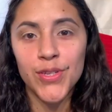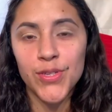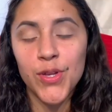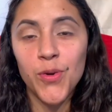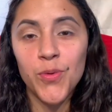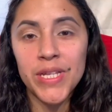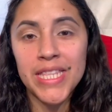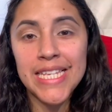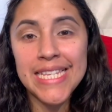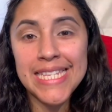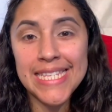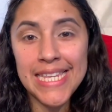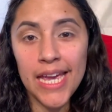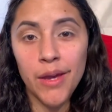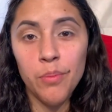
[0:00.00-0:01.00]
So with the
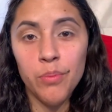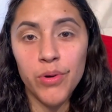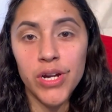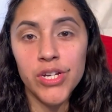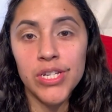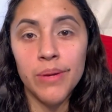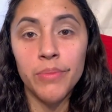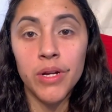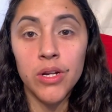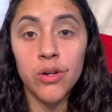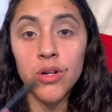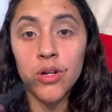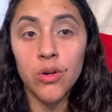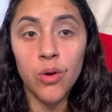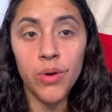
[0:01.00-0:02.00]
same brush, I'm
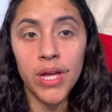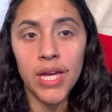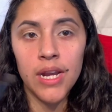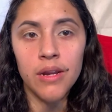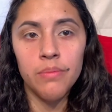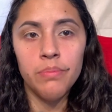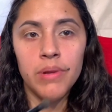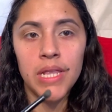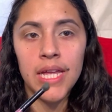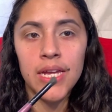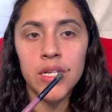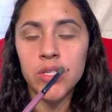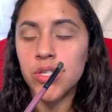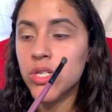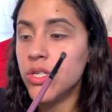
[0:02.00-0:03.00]
gonna go ahead and
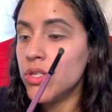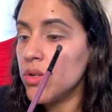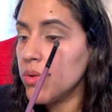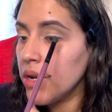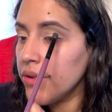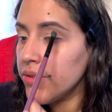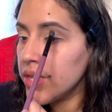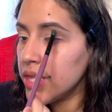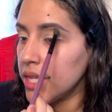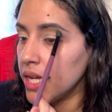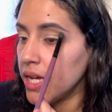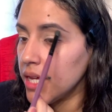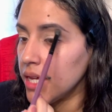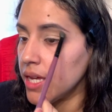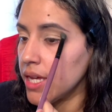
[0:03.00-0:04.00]
blend just so
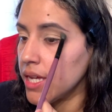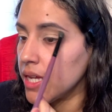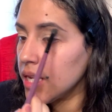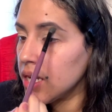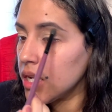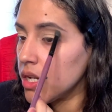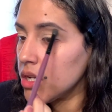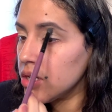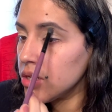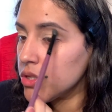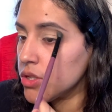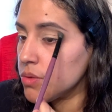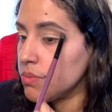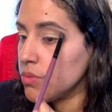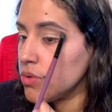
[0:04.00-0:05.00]
everything can look
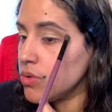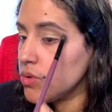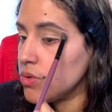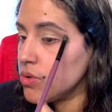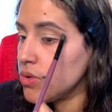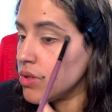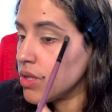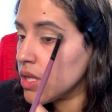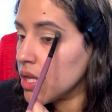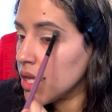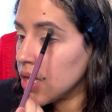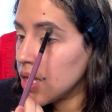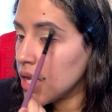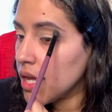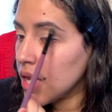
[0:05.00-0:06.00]
smooth
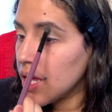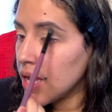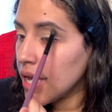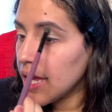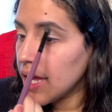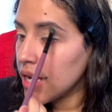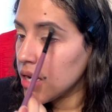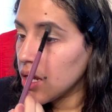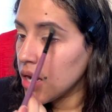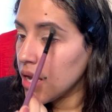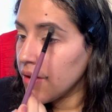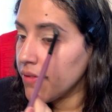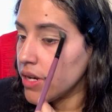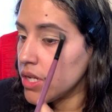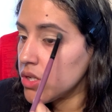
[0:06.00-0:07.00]
and not
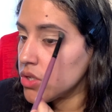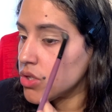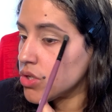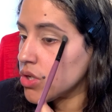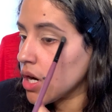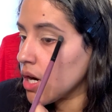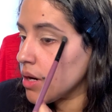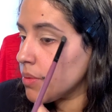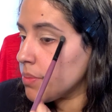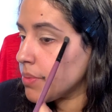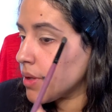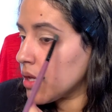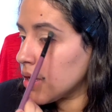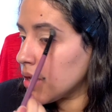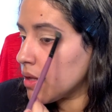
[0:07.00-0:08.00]
have any sharp
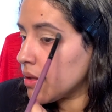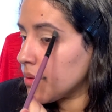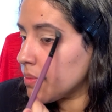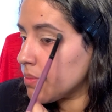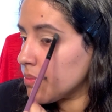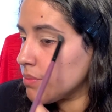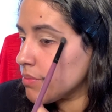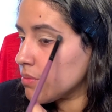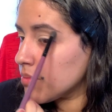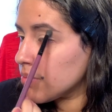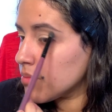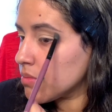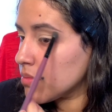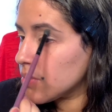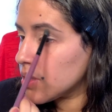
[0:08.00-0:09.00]
um,
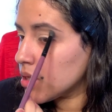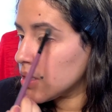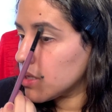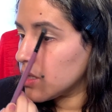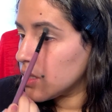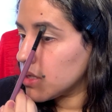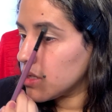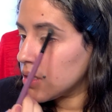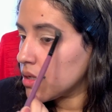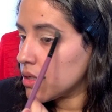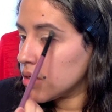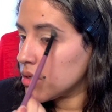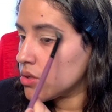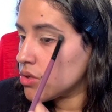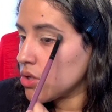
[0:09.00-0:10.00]

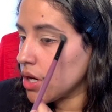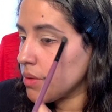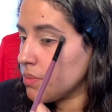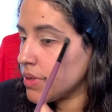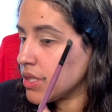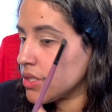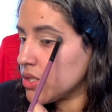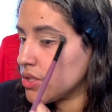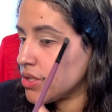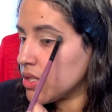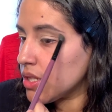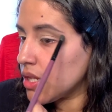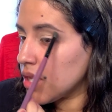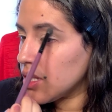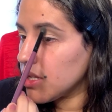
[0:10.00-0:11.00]
sharpness to
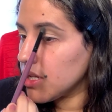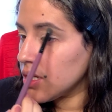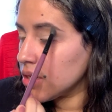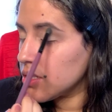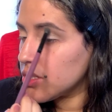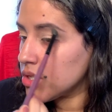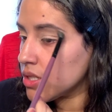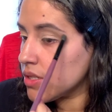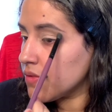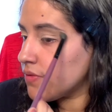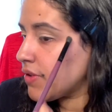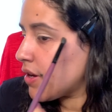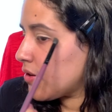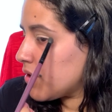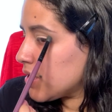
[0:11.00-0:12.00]
the look, just
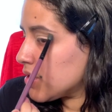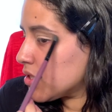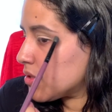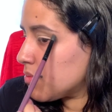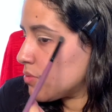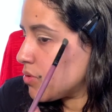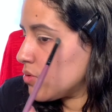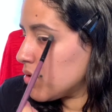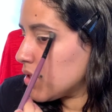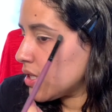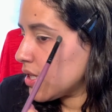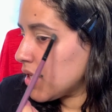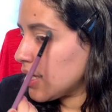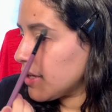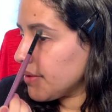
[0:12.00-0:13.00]
very
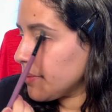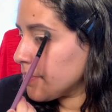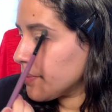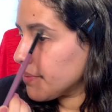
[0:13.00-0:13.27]
smoothly.